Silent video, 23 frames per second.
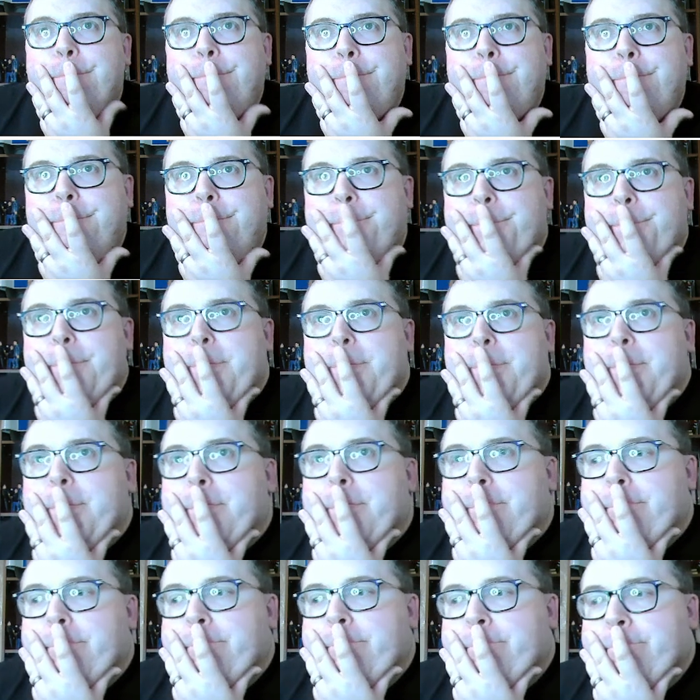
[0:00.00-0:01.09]

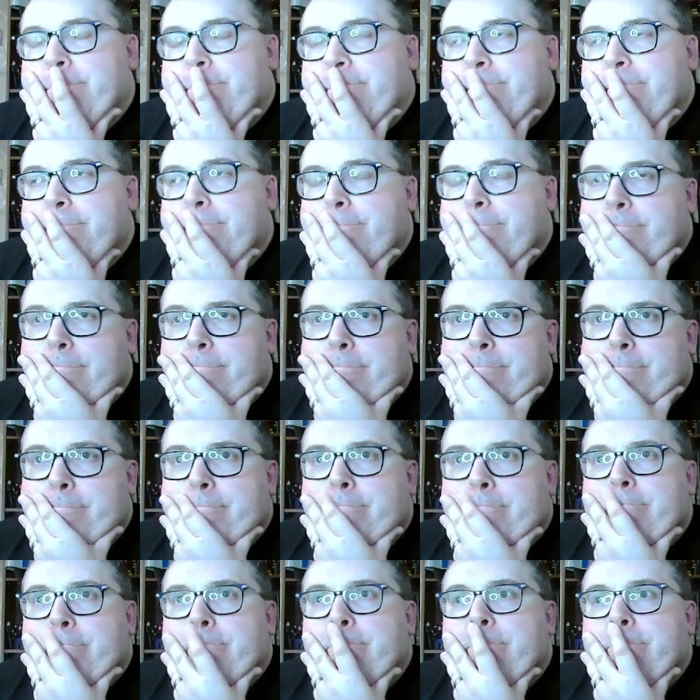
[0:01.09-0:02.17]

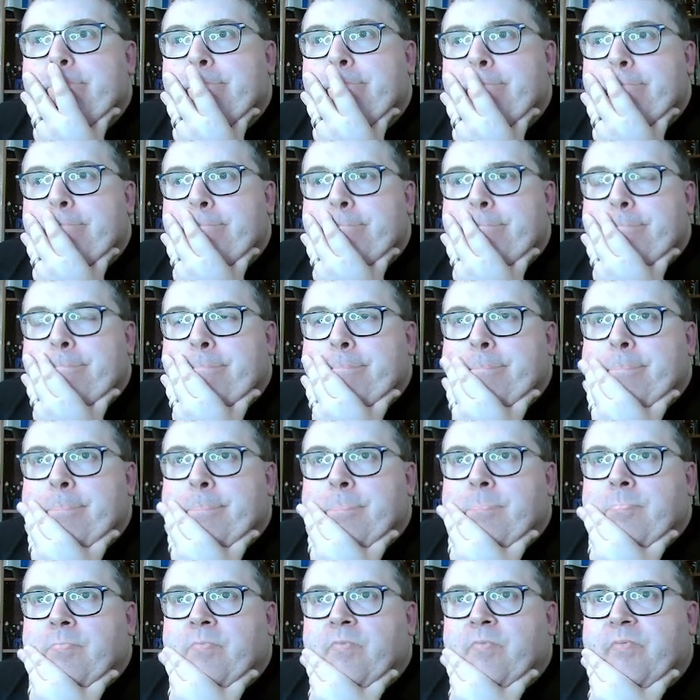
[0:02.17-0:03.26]

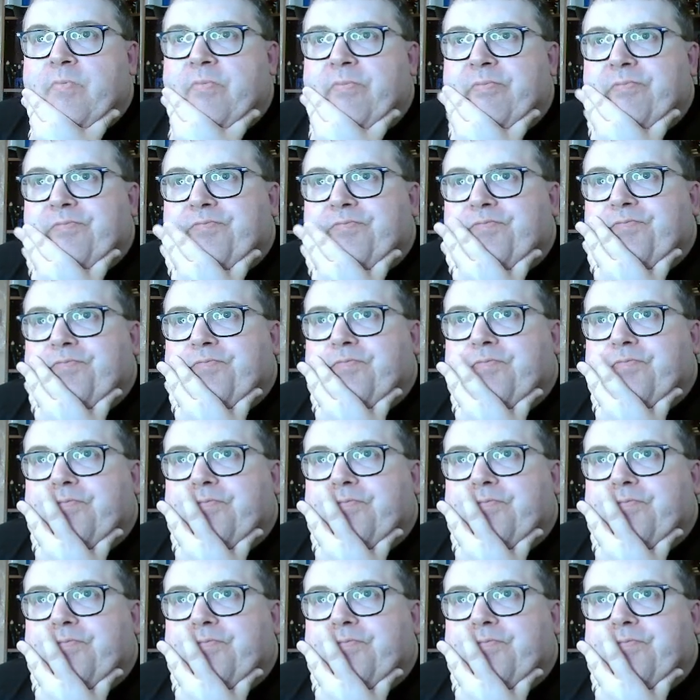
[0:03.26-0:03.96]
(silence)